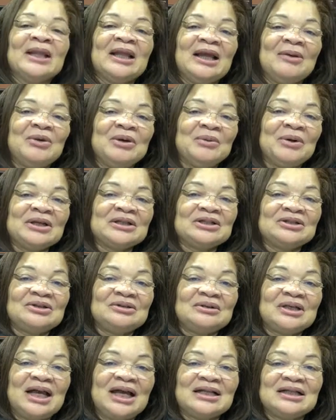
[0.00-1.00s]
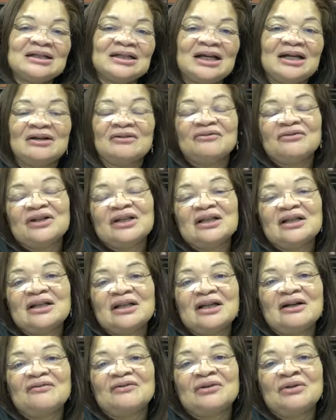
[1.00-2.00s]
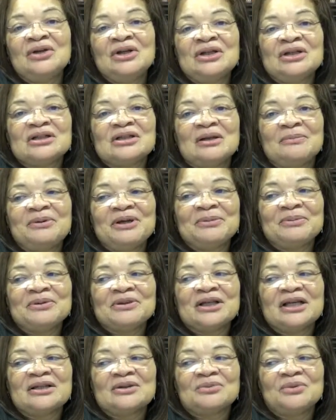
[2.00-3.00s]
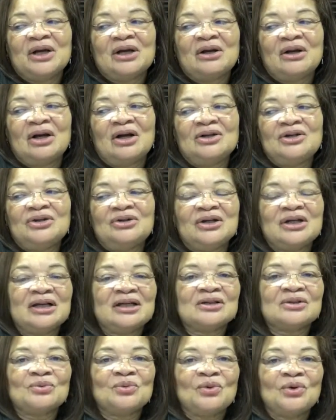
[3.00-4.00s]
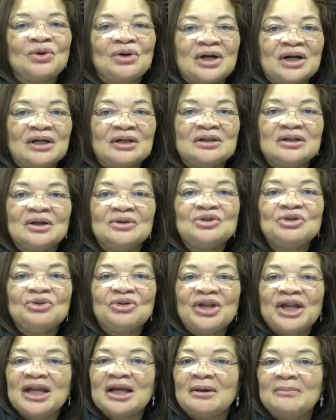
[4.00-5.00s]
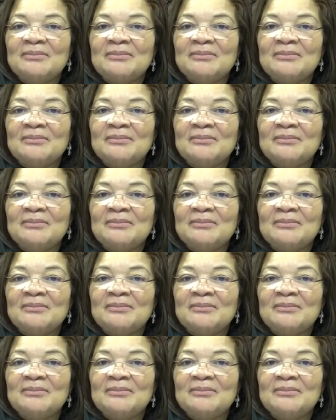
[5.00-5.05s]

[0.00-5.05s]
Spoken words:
And we want to do that in every level. Some people say, well, are you against war? Don't you think